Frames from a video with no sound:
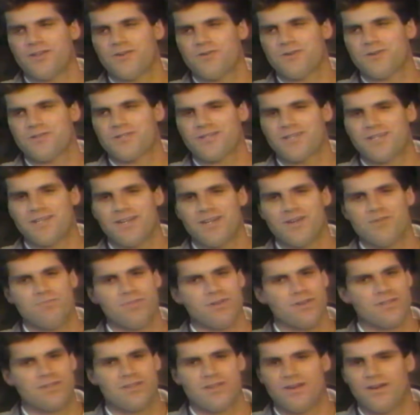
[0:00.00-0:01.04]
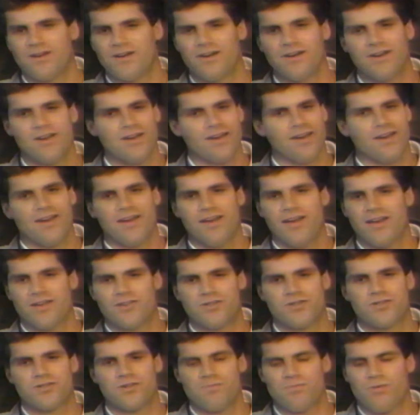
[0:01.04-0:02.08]
Louis again, but hey,
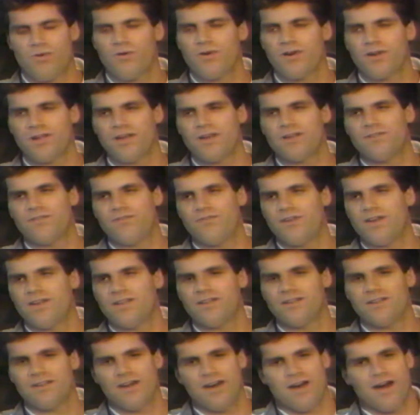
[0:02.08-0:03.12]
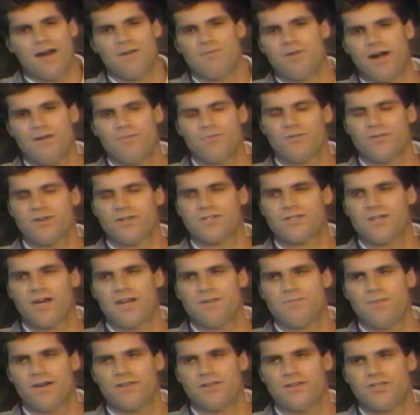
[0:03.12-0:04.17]
it's just a born-again feeling. I'm really
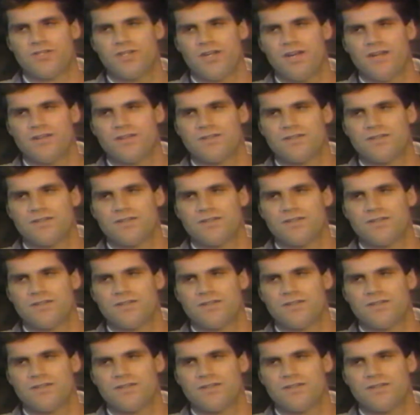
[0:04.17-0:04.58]
excited about the change.